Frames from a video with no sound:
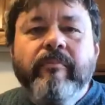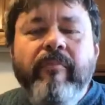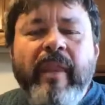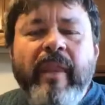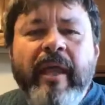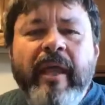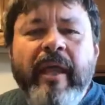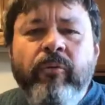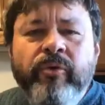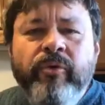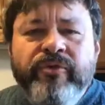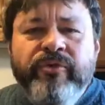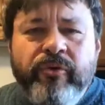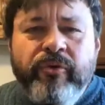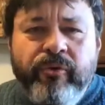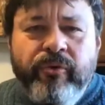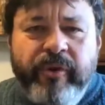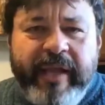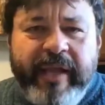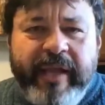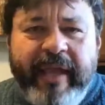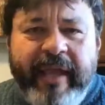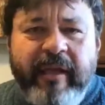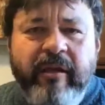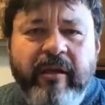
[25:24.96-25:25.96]
It was
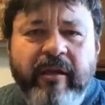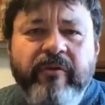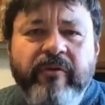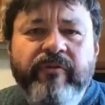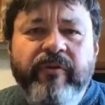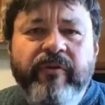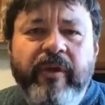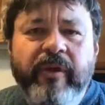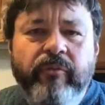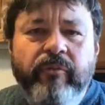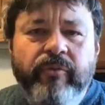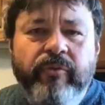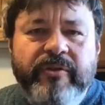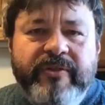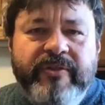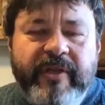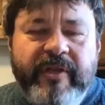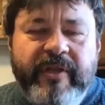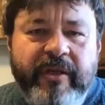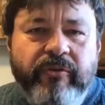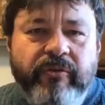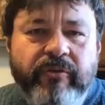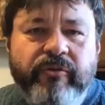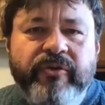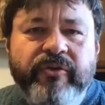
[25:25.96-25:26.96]
creative. It was
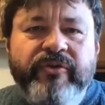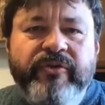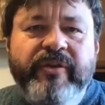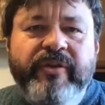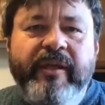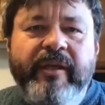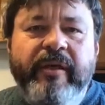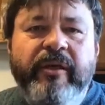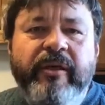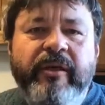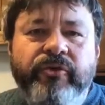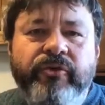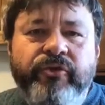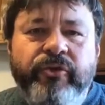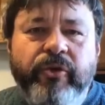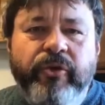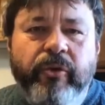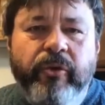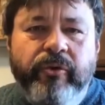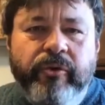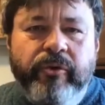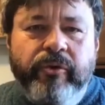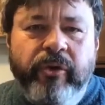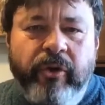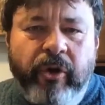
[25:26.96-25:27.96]
interesting. It
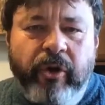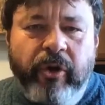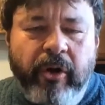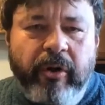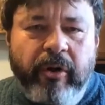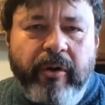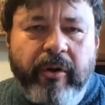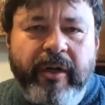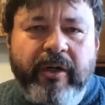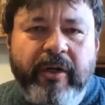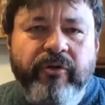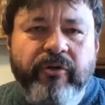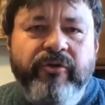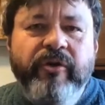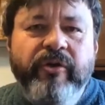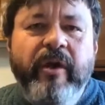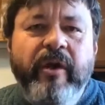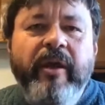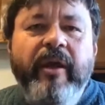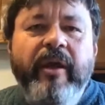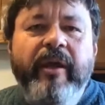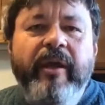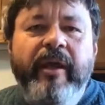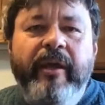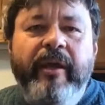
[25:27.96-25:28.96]
showed courage.
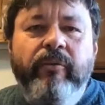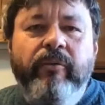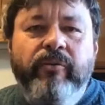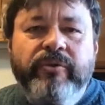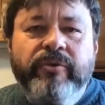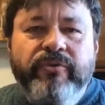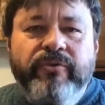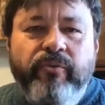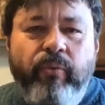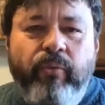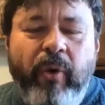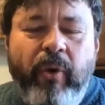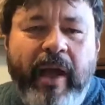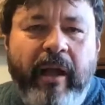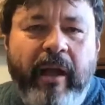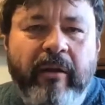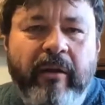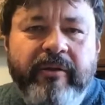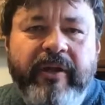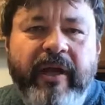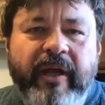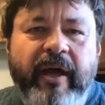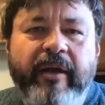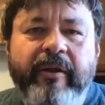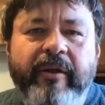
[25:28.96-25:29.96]
It was well
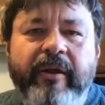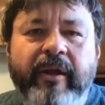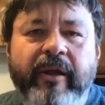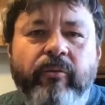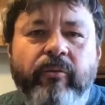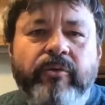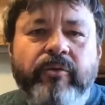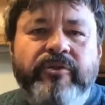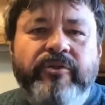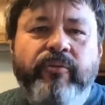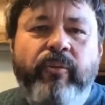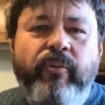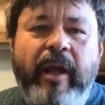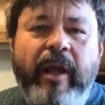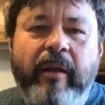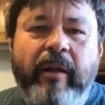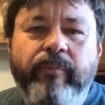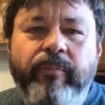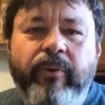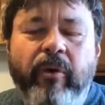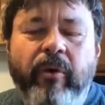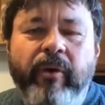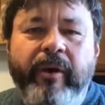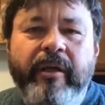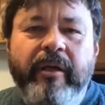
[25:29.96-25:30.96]
done. It was well
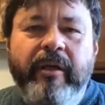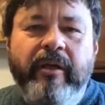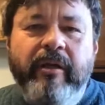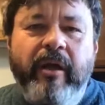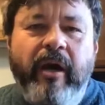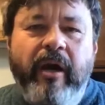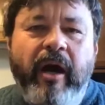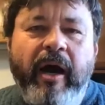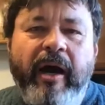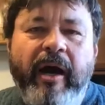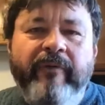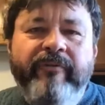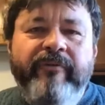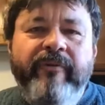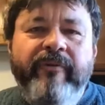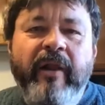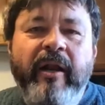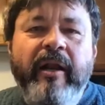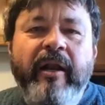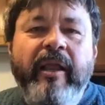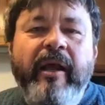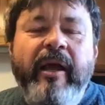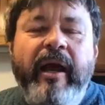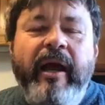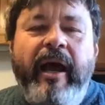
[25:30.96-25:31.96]
pointed off,
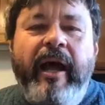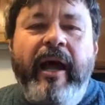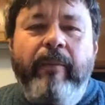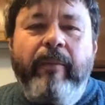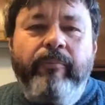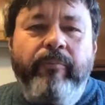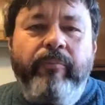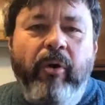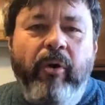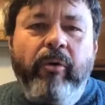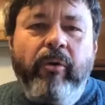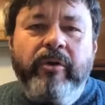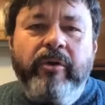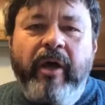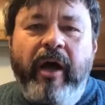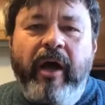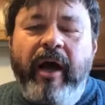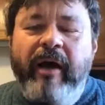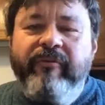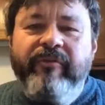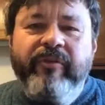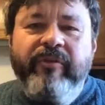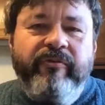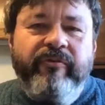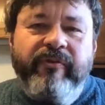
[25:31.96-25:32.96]
uh, pulled
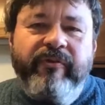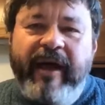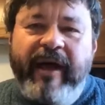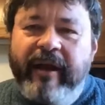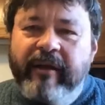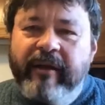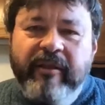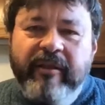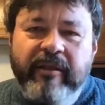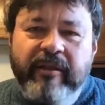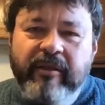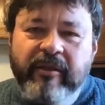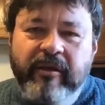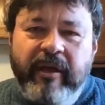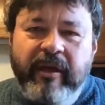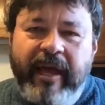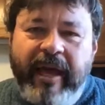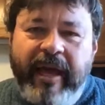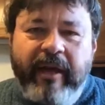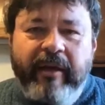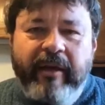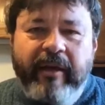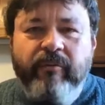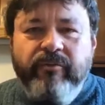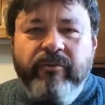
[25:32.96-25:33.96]
off. The fact that you
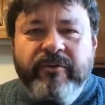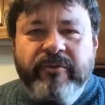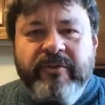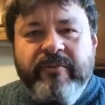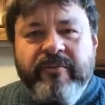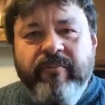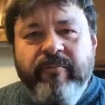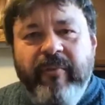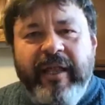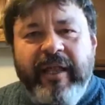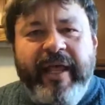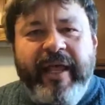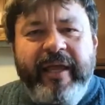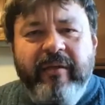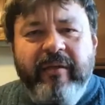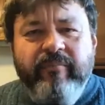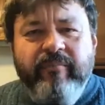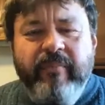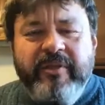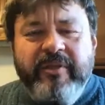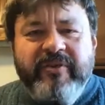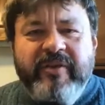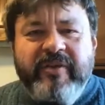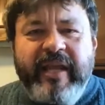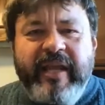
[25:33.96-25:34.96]
had a slight
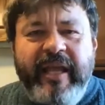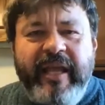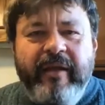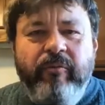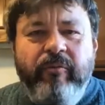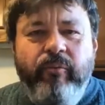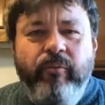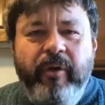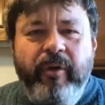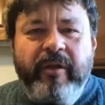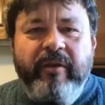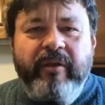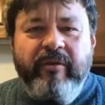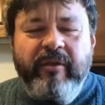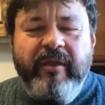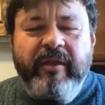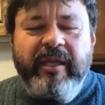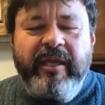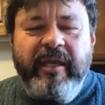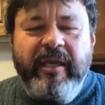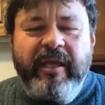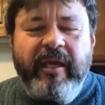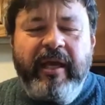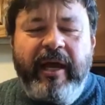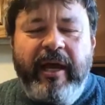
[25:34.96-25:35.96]
mistake with
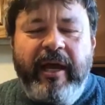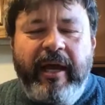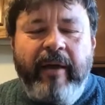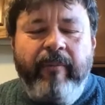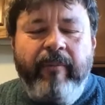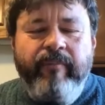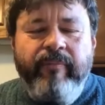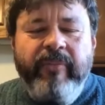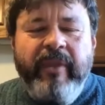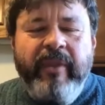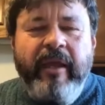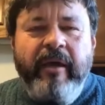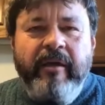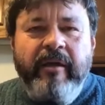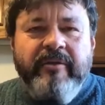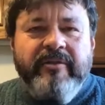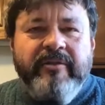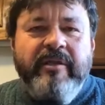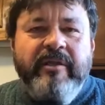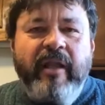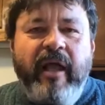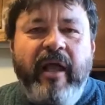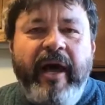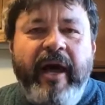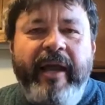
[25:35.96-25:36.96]
the um,
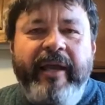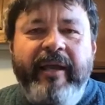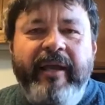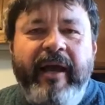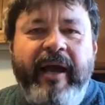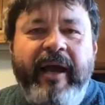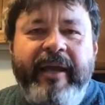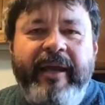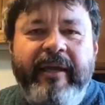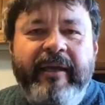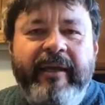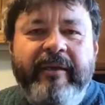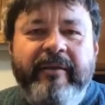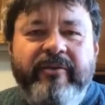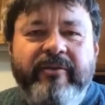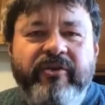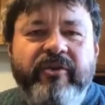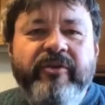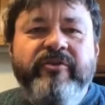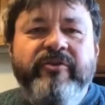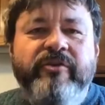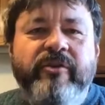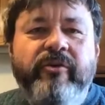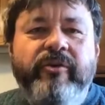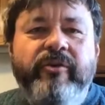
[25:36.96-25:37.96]
slide, I
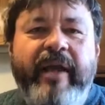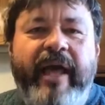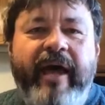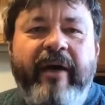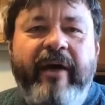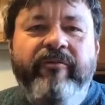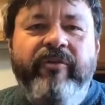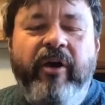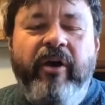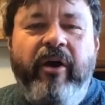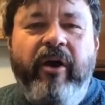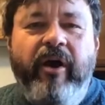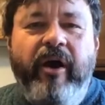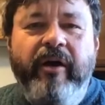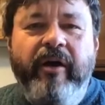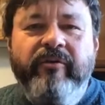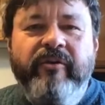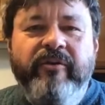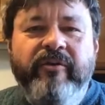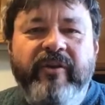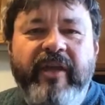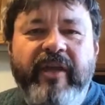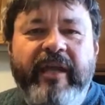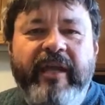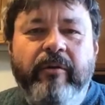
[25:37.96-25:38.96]
just don't have the heart
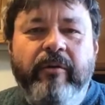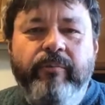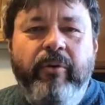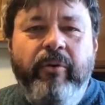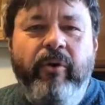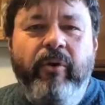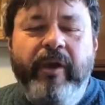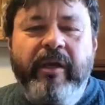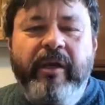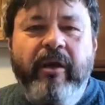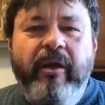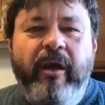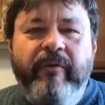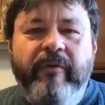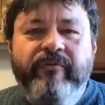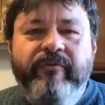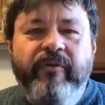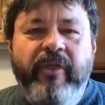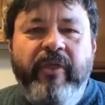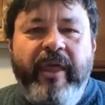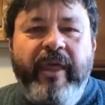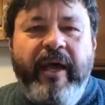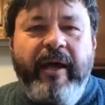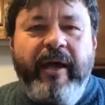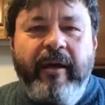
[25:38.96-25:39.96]
to take a point off for
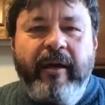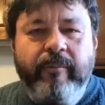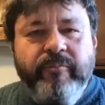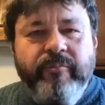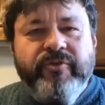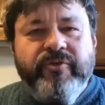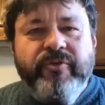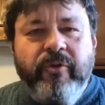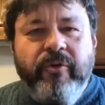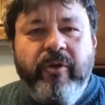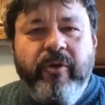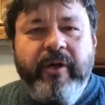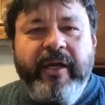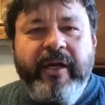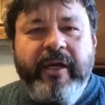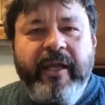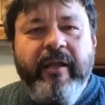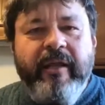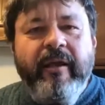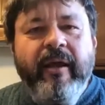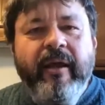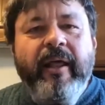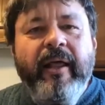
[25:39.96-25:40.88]
that. I'm sorry.